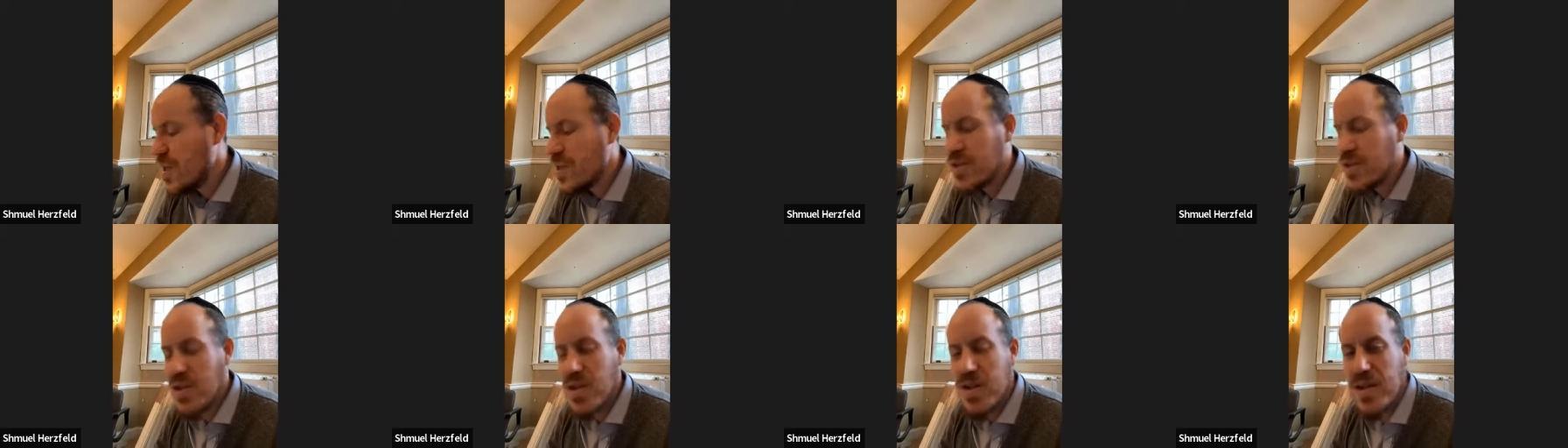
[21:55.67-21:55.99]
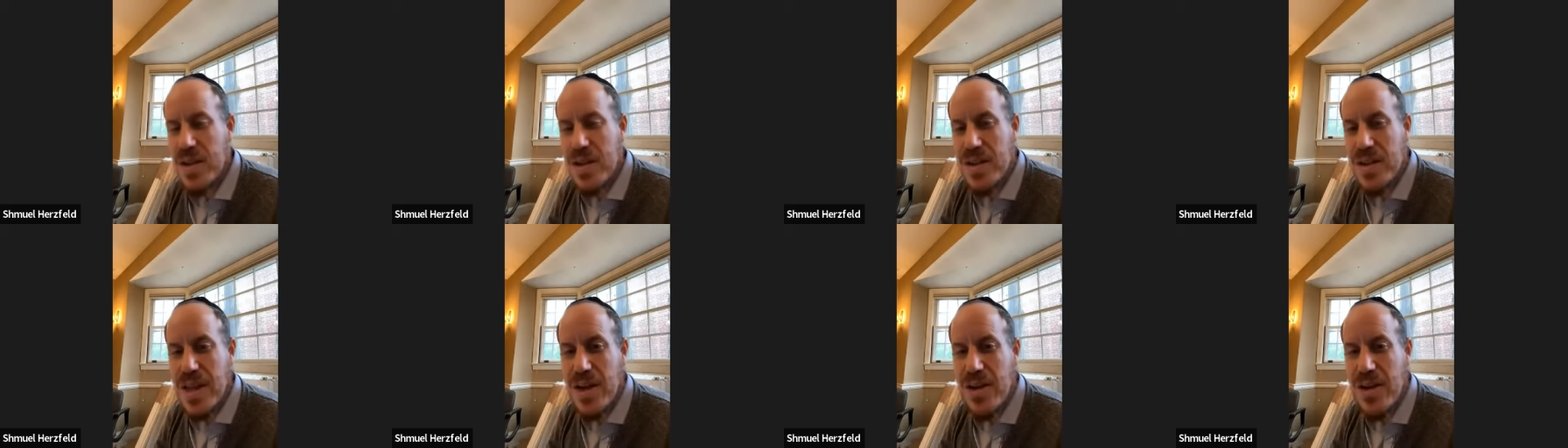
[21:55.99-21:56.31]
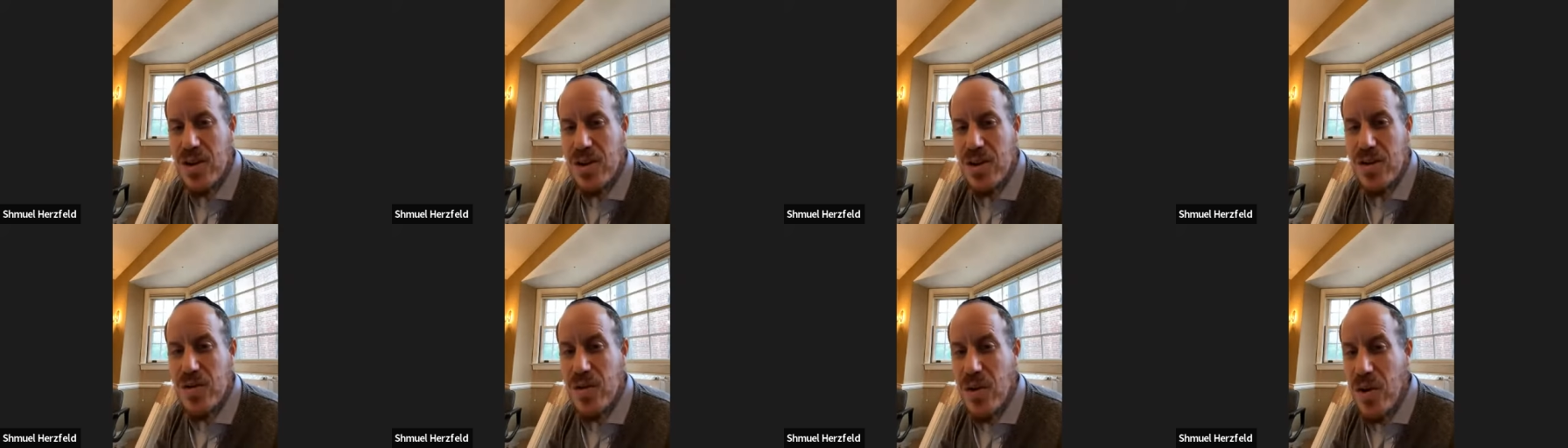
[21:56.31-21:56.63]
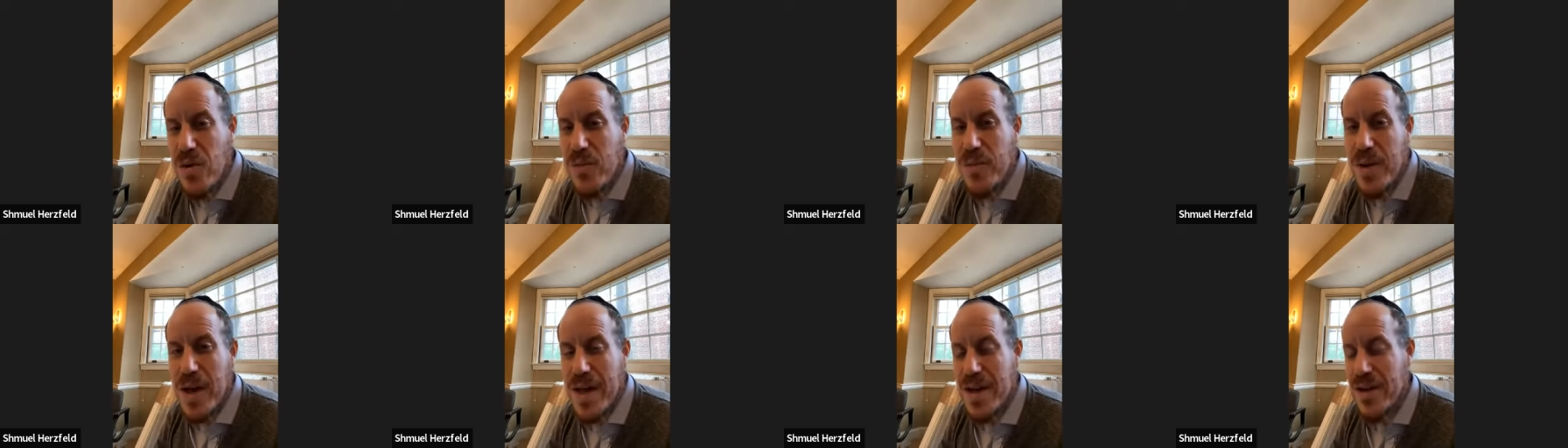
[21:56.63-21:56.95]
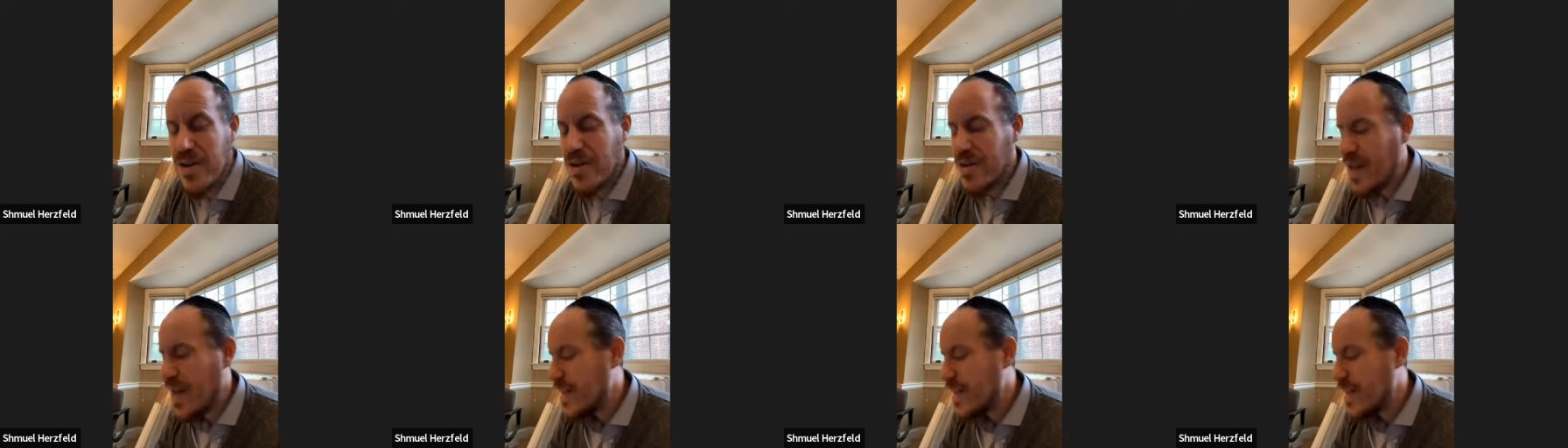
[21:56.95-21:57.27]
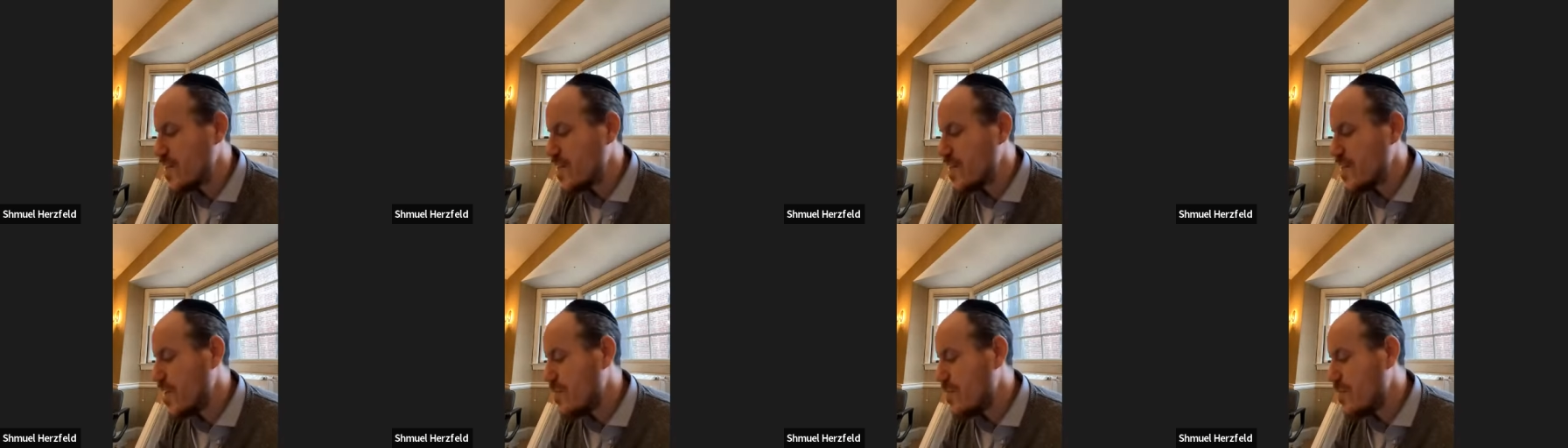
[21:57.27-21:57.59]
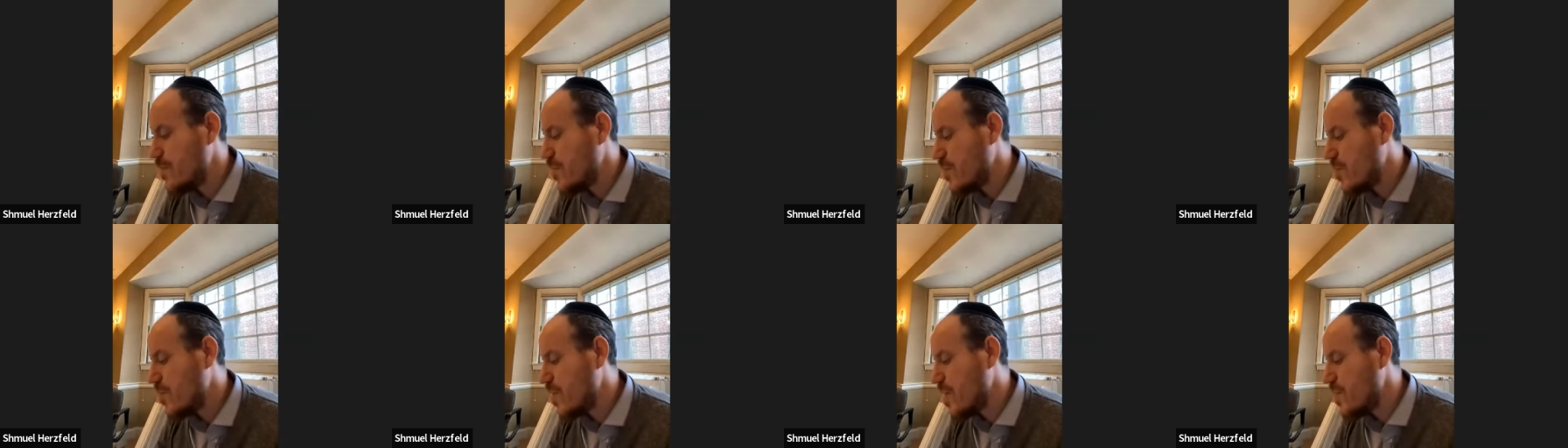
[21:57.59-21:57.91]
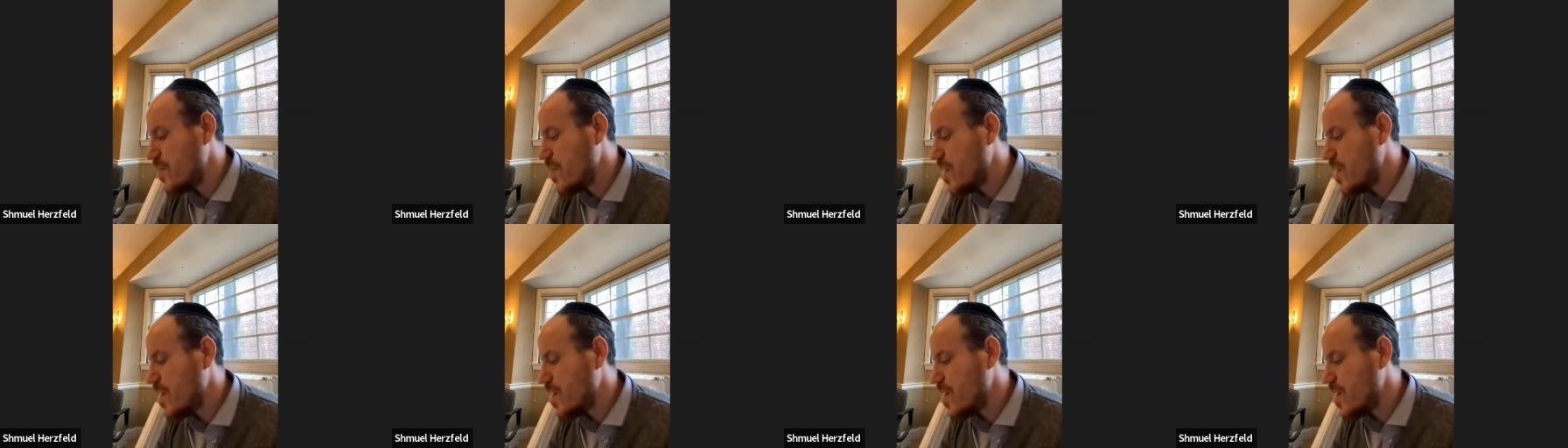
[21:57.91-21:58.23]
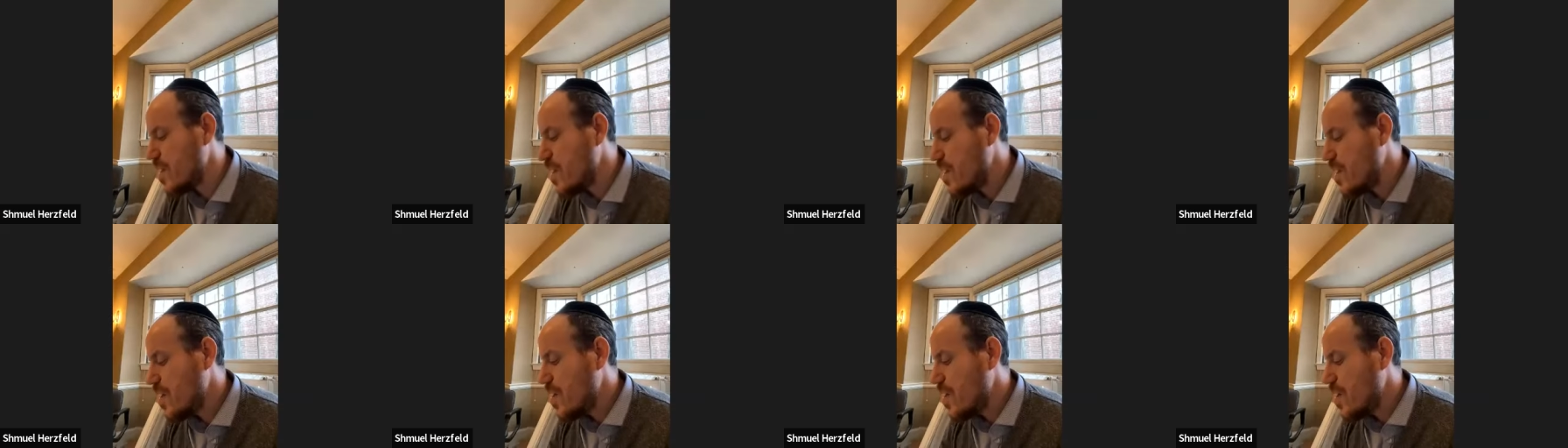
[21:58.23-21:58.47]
so that they're going to grow better, that's going to be prohibited.